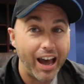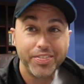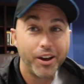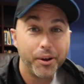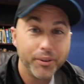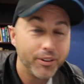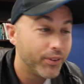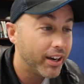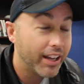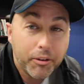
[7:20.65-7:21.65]
I thought it was
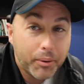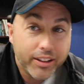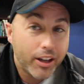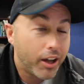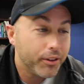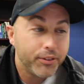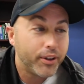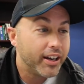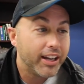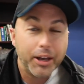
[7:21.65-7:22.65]
funny. Everybody thought it was
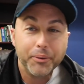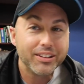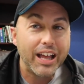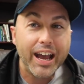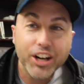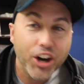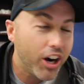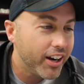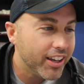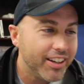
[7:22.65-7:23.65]
funny. It was
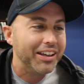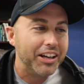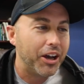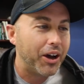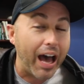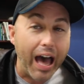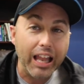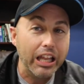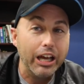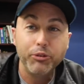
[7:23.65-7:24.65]
lighthearted. You know, I
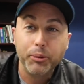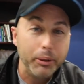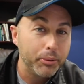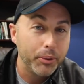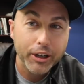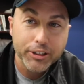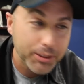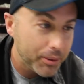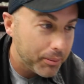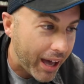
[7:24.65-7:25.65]
love when people
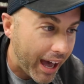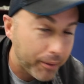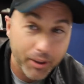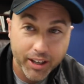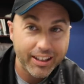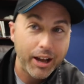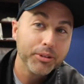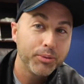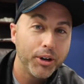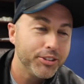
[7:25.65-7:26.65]
roast me back because I
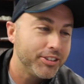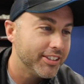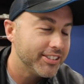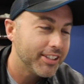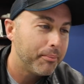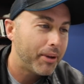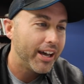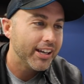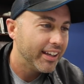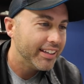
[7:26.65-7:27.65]
was roasting somebody.